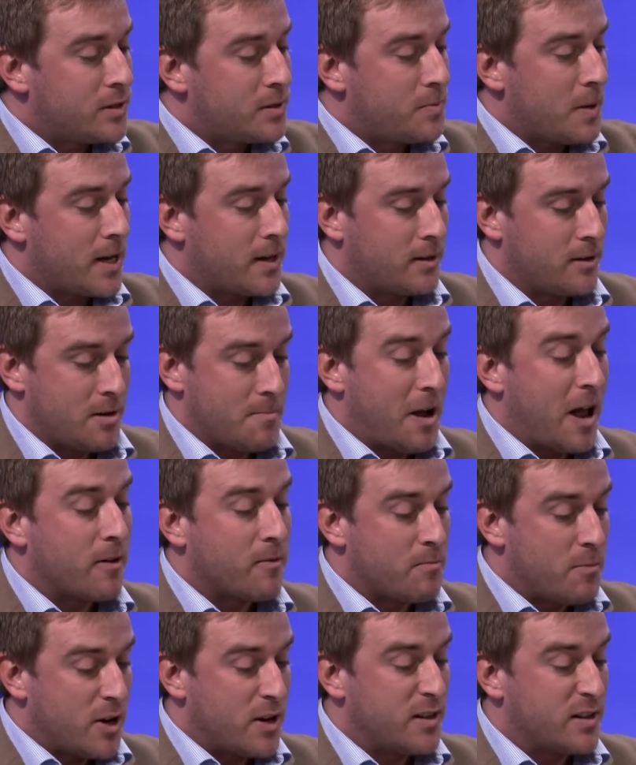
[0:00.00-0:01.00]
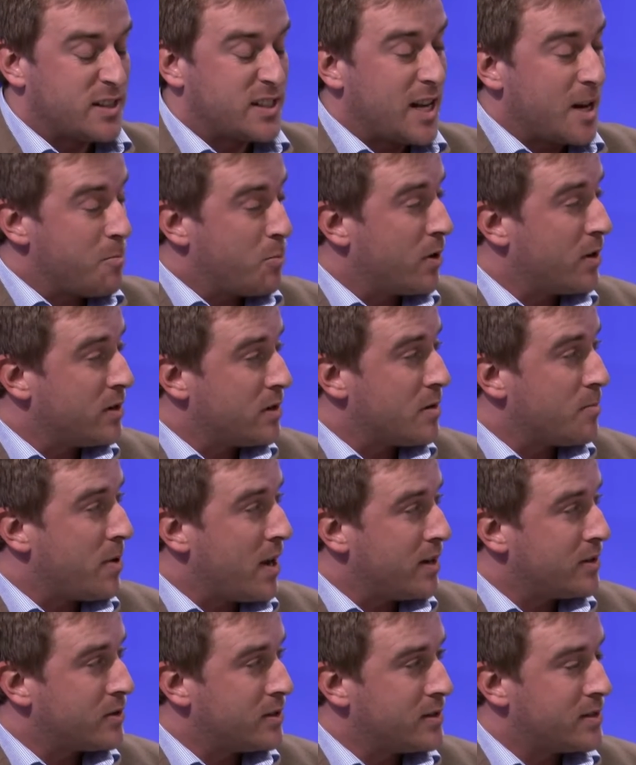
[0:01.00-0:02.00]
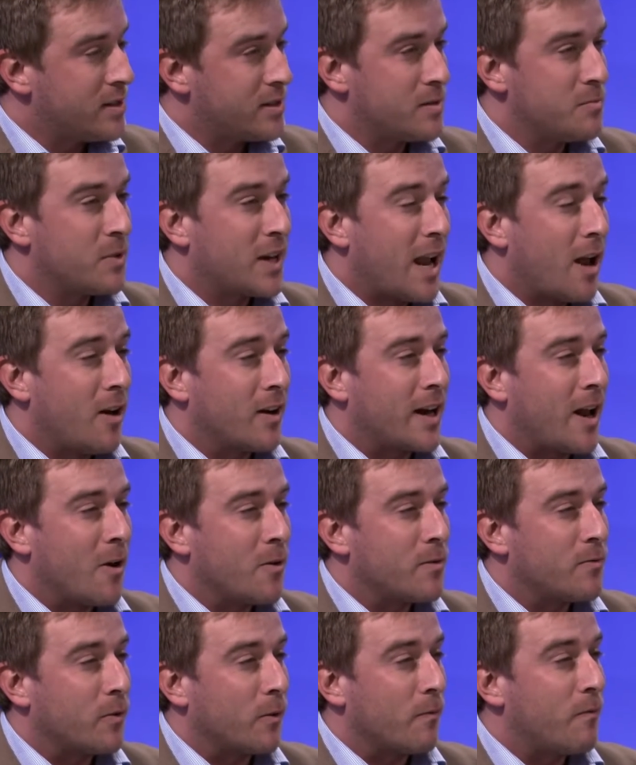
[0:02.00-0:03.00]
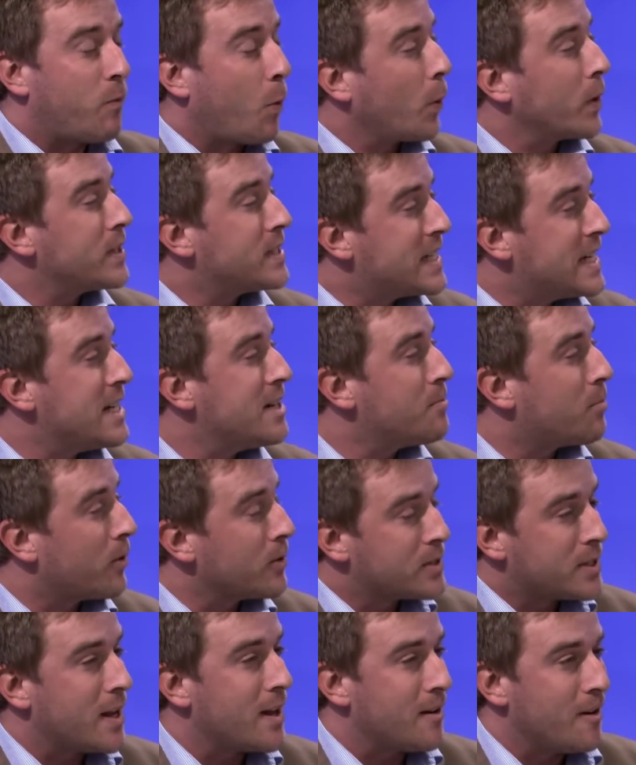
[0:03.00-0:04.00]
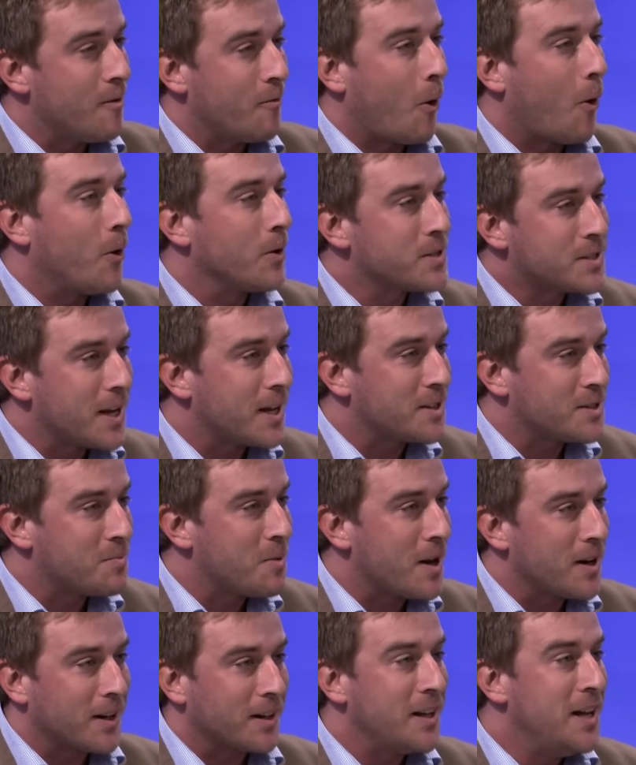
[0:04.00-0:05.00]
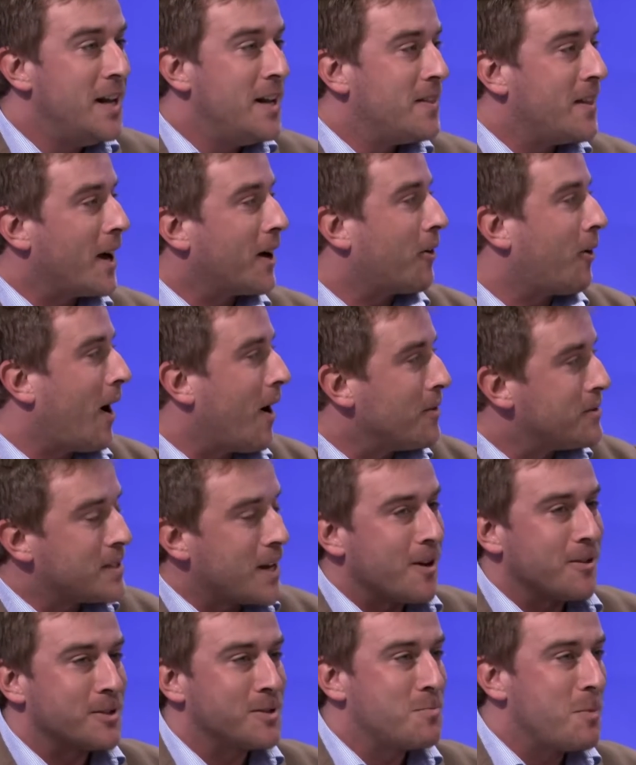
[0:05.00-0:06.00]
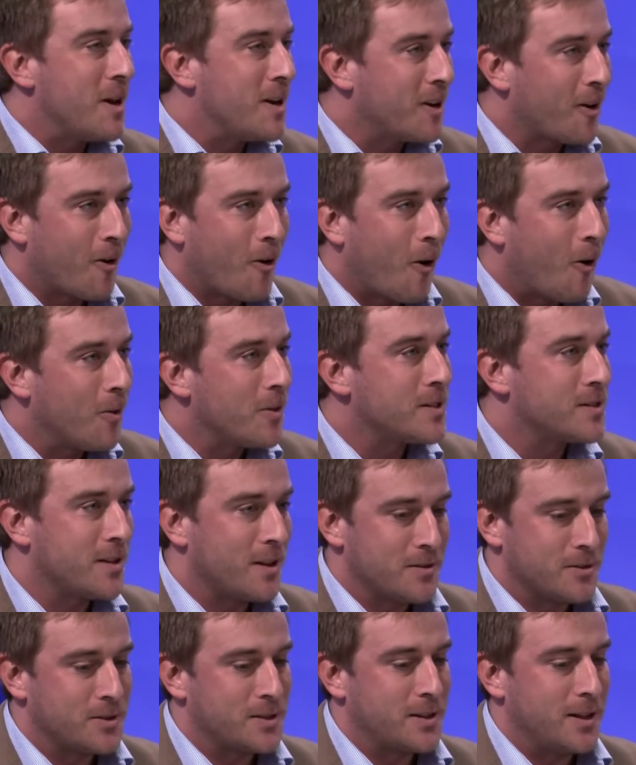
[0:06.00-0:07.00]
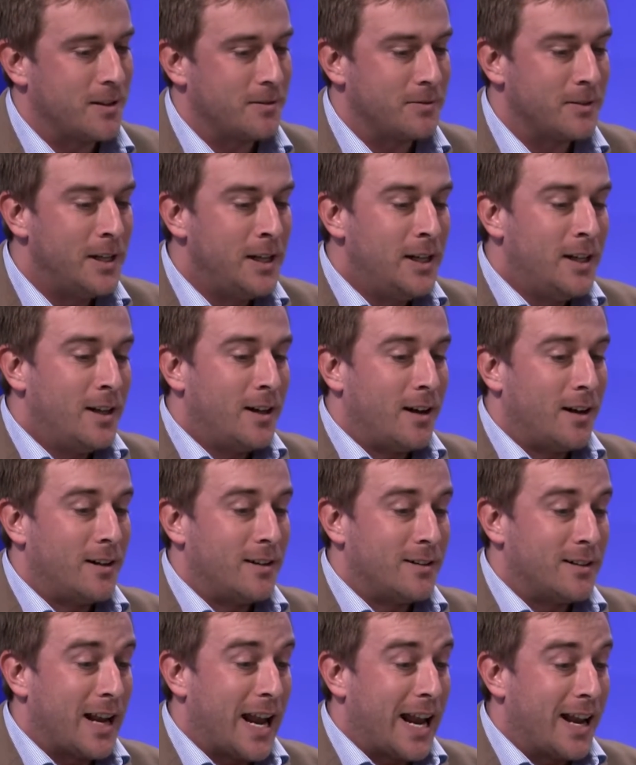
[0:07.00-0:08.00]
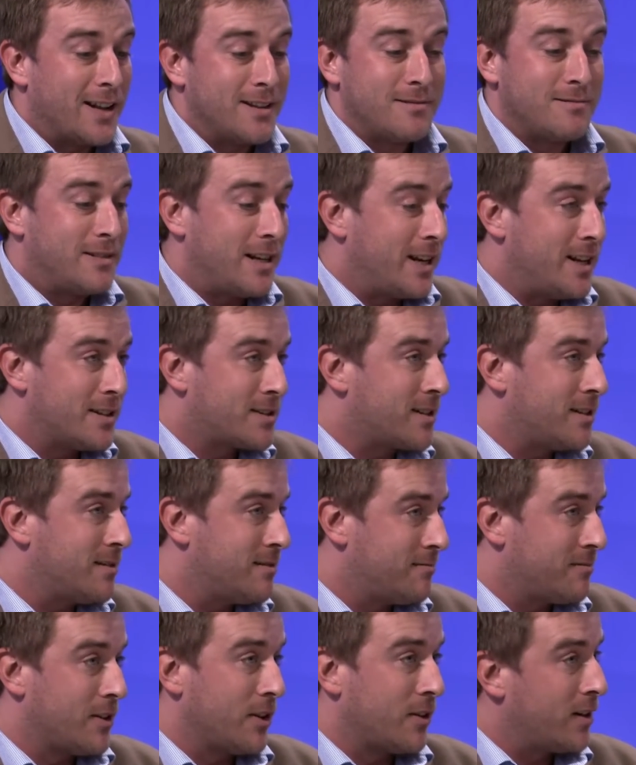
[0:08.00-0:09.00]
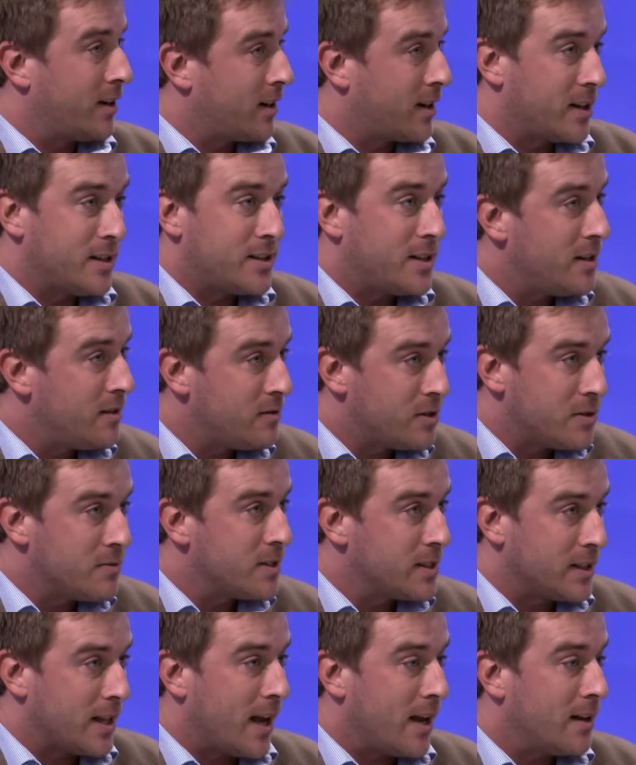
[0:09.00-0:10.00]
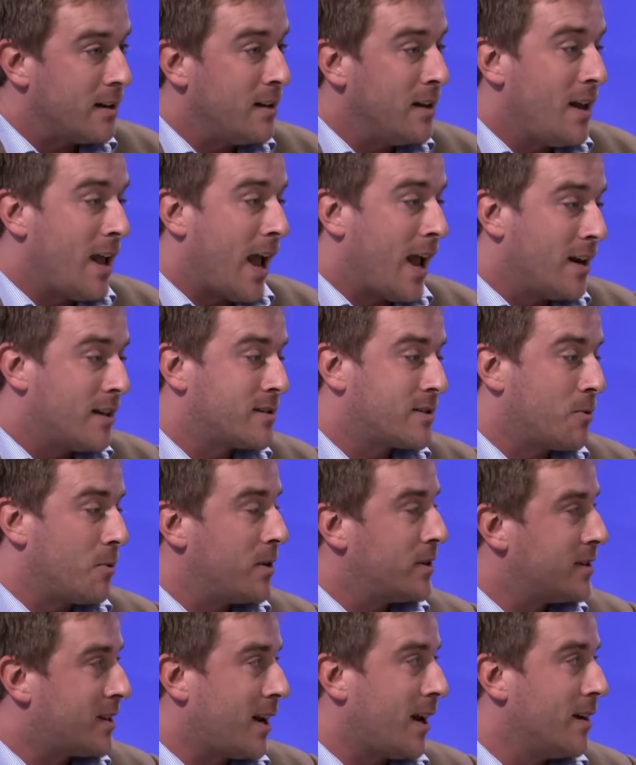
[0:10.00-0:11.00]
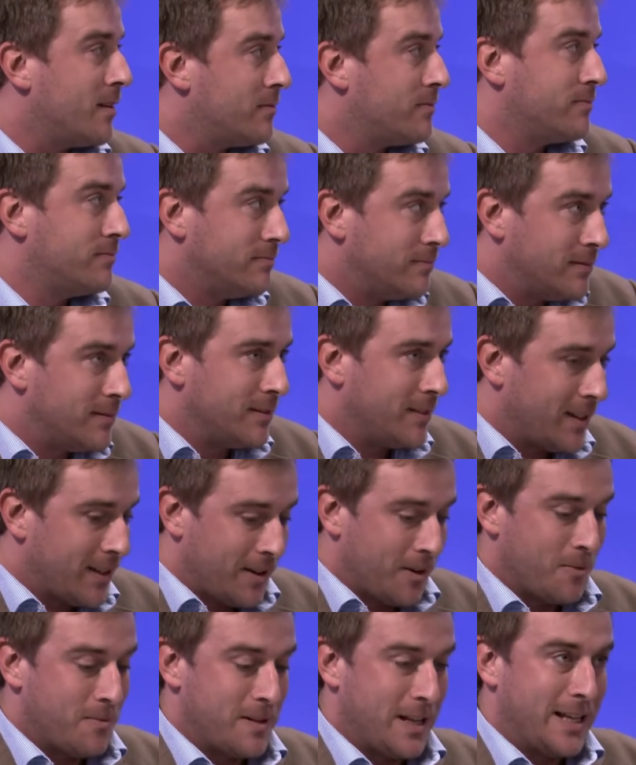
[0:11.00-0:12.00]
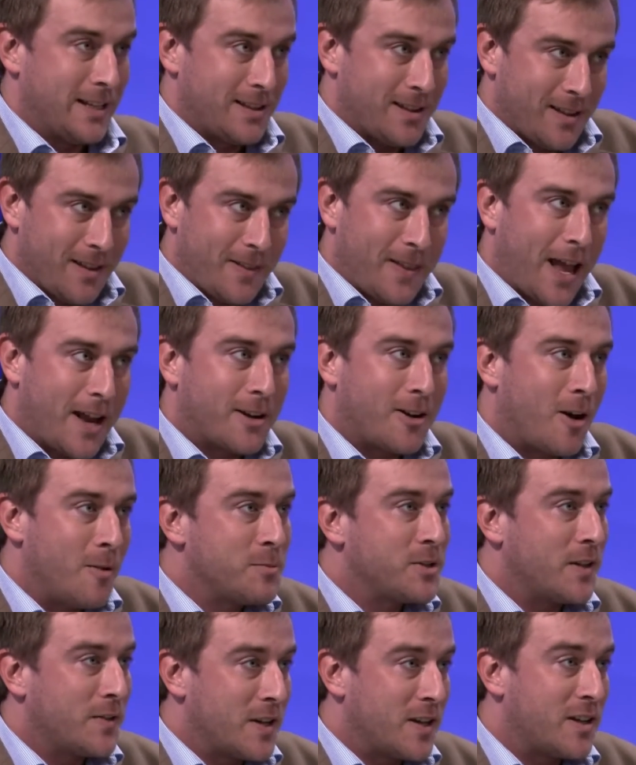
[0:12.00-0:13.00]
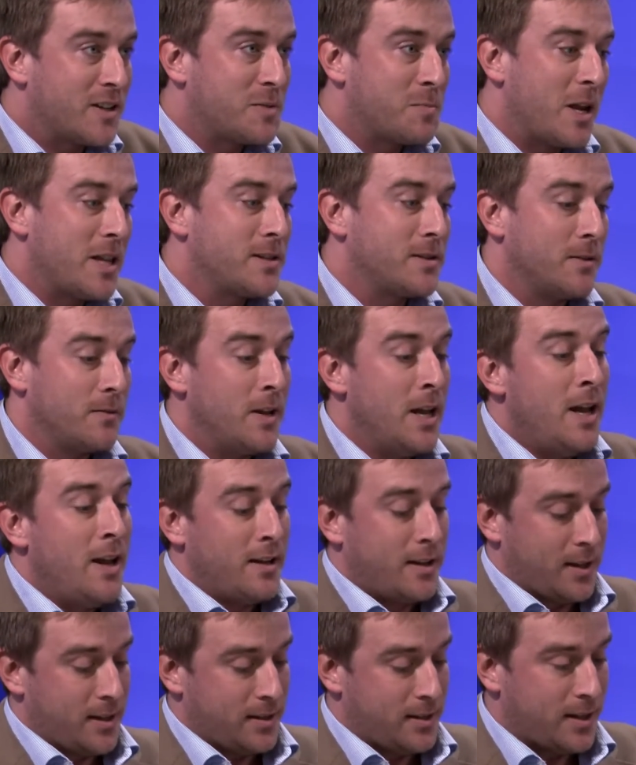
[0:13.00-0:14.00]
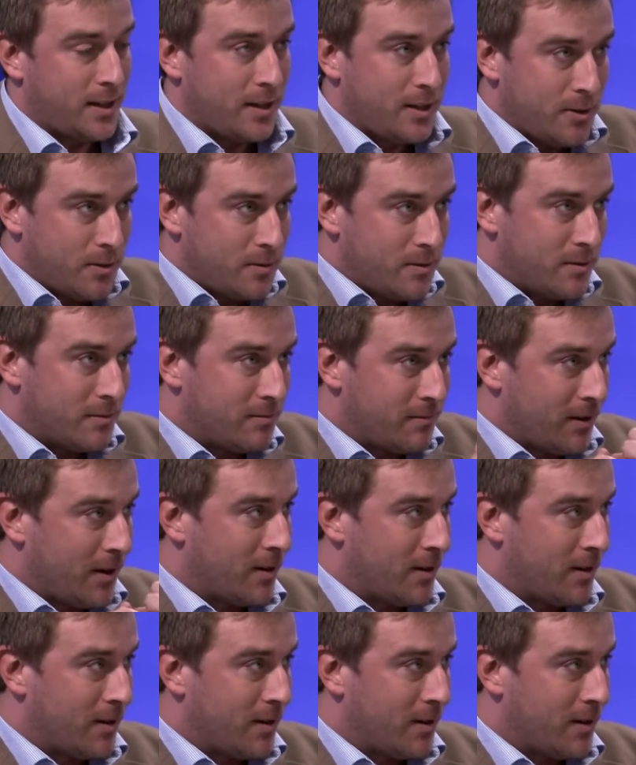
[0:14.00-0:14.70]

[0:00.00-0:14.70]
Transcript: spending, the amount of money the state put into the pension system, accounted for 14% of all state spending. Mm-hmm. That crowds out spending on all this other stuff. And they're going to continue doing that, and it's going to kind of, you know, that comes at the expense of continued